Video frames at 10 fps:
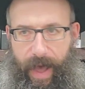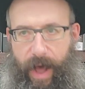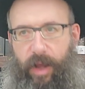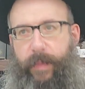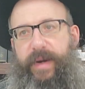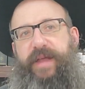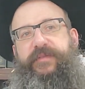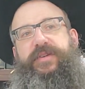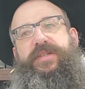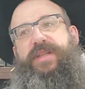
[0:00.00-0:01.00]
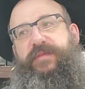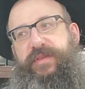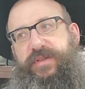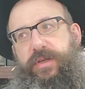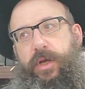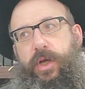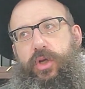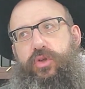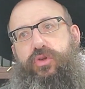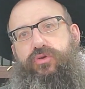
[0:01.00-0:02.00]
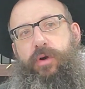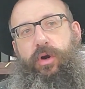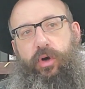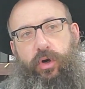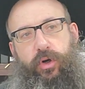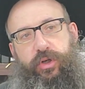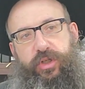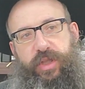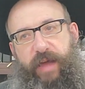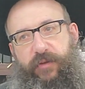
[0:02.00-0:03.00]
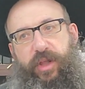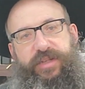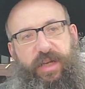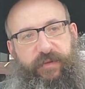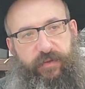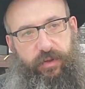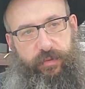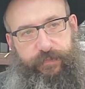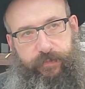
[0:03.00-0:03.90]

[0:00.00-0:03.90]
How come our nefesh doesn't have this strong urge to have place on nefesh?